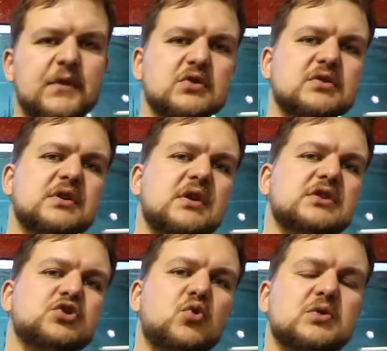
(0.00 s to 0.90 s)
He's also got
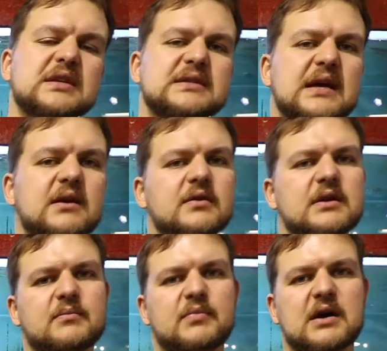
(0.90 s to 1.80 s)
a shorter tail
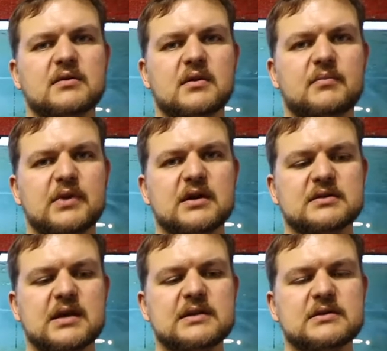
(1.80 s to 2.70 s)
than a brown
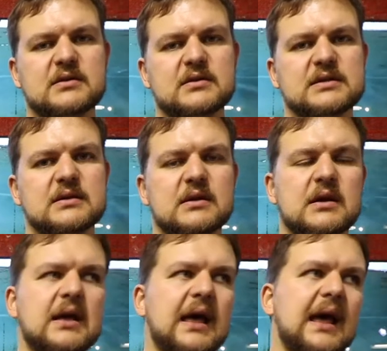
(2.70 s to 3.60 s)
skate,
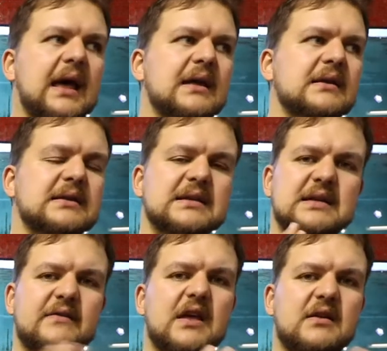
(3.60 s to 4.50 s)
and it
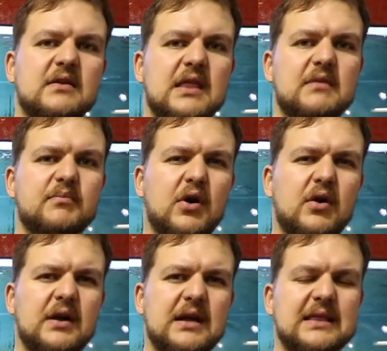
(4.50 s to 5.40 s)
doesn't have that
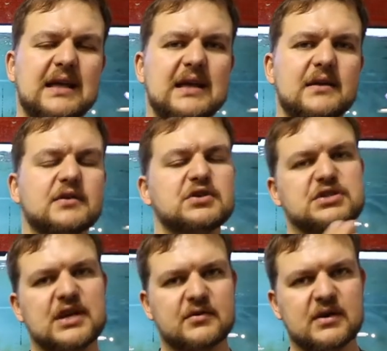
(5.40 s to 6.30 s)
barring at the end,
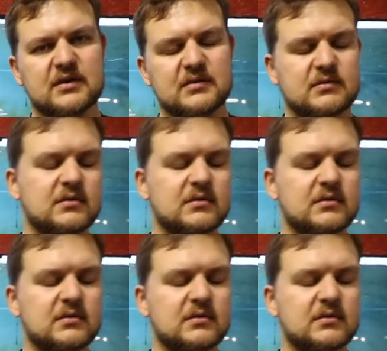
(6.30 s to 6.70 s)
generally.